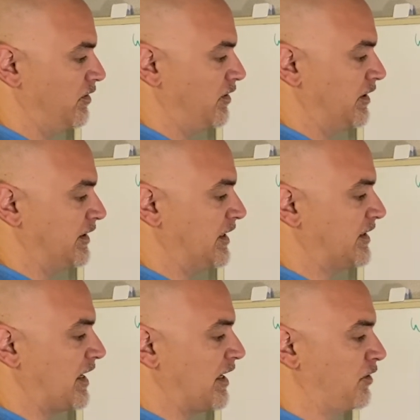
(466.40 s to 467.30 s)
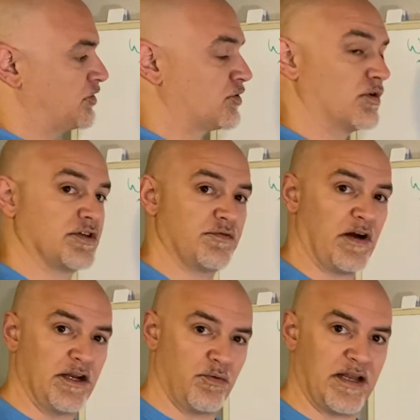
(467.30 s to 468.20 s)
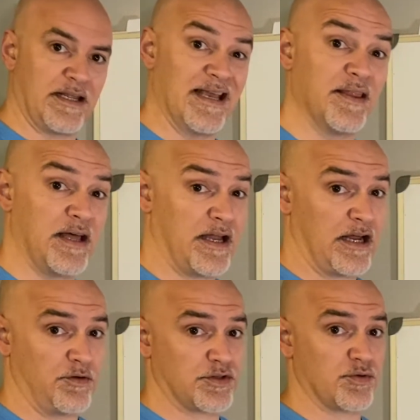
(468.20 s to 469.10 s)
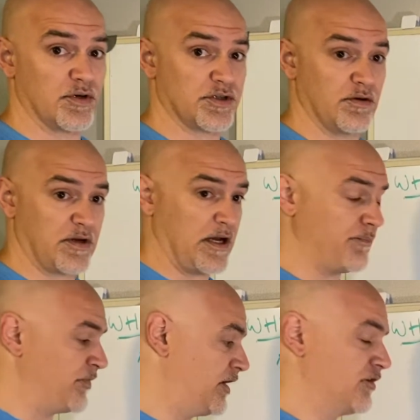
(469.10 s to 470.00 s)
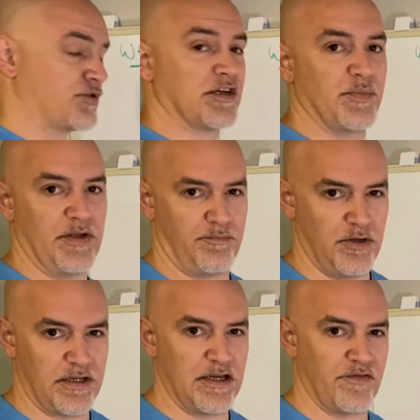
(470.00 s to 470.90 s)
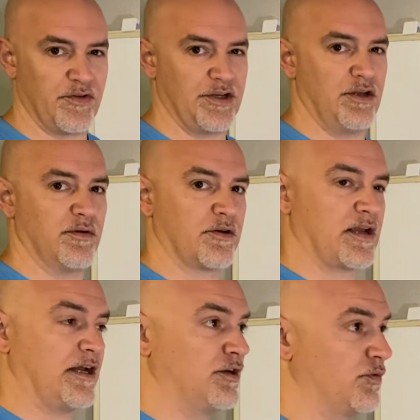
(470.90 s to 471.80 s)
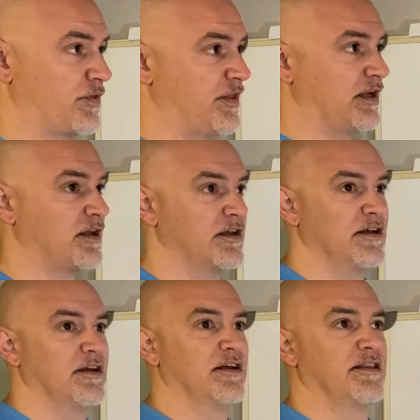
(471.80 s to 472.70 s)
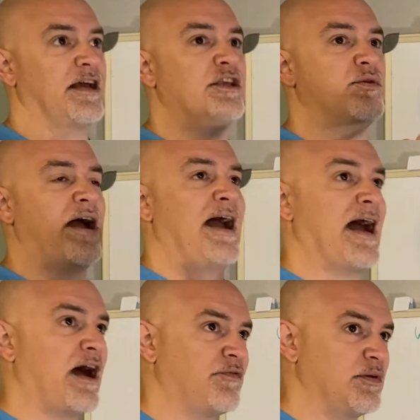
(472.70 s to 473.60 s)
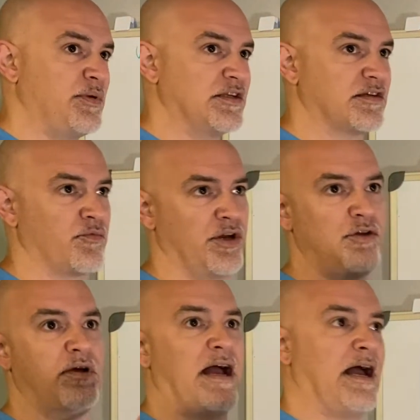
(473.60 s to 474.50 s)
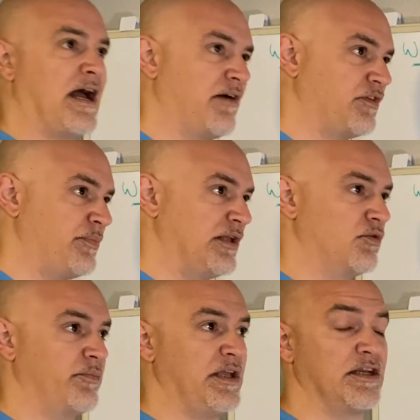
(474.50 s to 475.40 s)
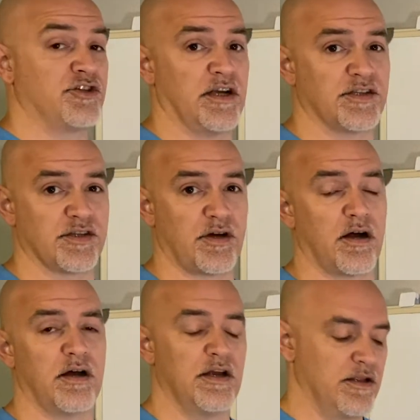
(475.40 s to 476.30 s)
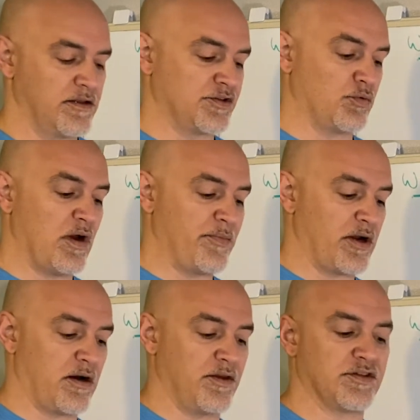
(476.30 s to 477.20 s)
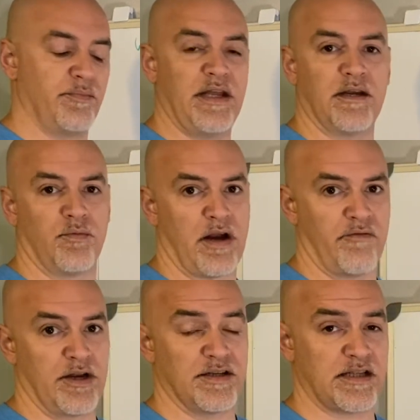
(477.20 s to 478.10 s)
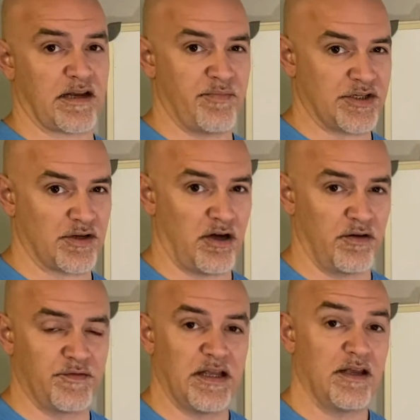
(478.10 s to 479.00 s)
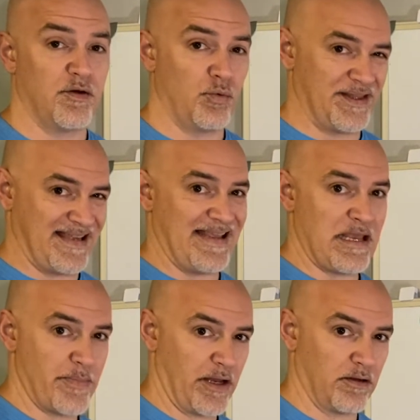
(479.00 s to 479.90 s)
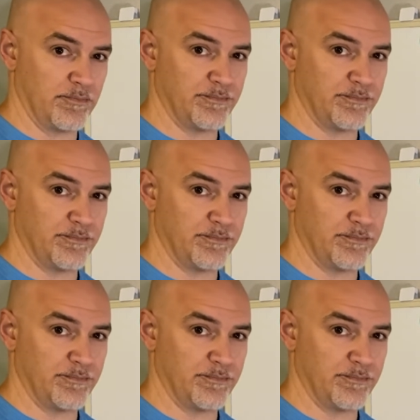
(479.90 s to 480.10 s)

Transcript: and get that outsourced. Find a way to get that outsourced, okay? Trust me, you can definitely do it, okay? Don't think that you have to be somewhere, you have to be to a meeting. Chances are there's a webinar, there's a meeting, whatever it is, that can be solved with an email,